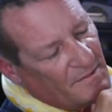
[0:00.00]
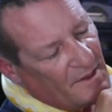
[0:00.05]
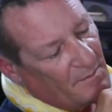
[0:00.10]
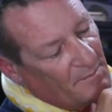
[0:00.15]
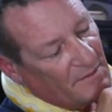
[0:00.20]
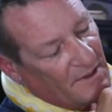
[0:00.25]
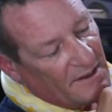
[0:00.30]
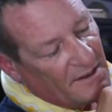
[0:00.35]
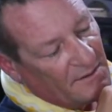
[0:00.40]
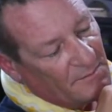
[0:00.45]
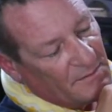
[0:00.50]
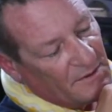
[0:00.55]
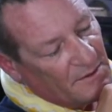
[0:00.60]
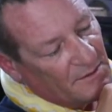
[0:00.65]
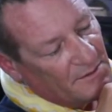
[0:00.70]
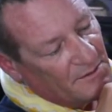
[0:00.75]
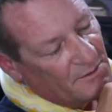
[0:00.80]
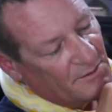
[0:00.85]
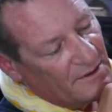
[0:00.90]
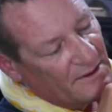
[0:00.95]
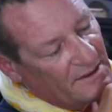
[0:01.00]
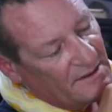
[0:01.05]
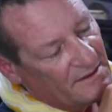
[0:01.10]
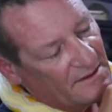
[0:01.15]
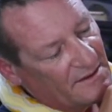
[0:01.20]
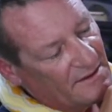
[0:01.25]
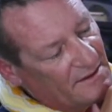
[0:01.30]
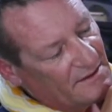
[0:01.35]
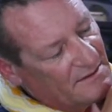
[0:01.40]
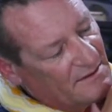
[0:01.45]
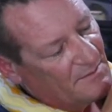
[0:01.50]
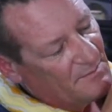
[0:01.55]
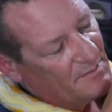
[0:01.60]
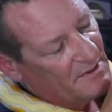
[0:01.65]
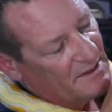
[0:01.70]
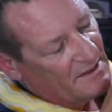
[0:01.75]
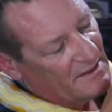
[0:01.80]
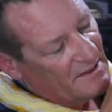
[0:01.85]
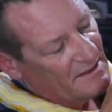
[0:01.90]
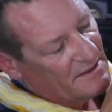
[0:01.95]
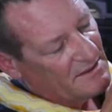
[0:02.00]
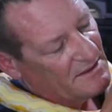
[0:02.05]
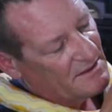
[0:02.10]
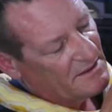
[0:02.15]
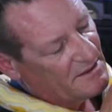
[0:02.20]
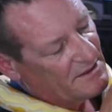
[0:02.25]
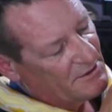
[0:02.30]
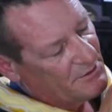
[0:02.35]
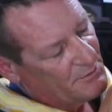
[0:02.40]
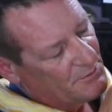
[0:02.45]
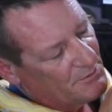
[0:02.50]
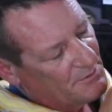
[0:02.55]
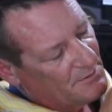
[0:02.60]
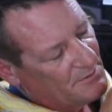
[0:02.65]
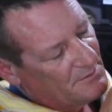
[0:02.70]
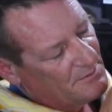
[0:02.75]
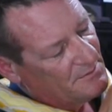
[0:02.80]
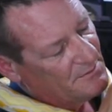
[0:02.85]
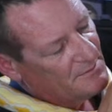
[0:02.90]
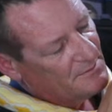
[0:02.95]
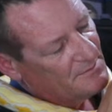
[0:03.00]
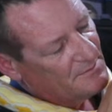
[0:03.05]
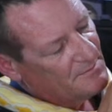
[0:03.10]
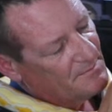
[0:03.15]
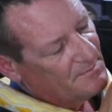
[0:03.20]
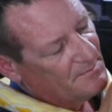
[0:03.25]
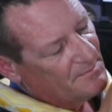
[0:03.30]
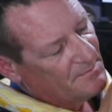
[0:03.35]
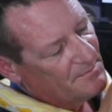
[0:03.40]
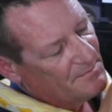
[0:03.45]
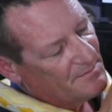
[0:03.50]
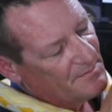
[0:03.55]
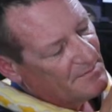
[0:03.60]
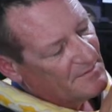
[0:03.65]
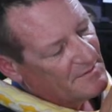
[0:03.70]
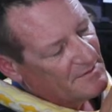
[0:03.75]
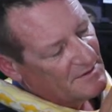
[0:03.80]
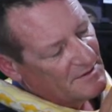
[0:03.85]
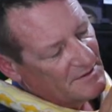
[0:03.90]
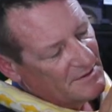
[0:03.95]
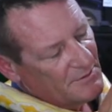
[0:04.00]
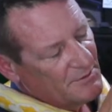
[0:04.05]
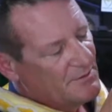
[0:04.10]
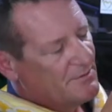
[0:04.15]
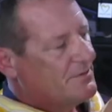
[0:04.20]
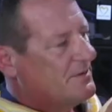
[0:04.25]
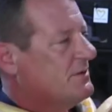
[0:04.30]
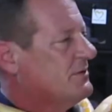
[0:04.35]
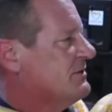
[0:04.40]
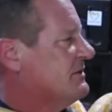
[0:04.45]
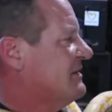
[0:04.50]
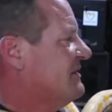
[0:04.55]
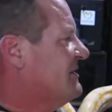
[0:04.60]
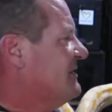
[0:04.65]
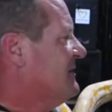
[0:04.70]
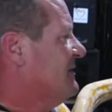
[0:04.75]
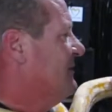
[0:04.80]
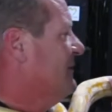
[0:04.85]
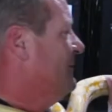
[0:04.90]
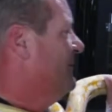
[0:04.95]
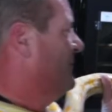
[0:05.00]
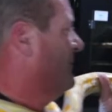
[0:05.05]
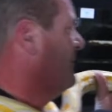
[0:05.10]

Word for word: I'm not going to be able to do anything except pay attention to you since you refuse to chill.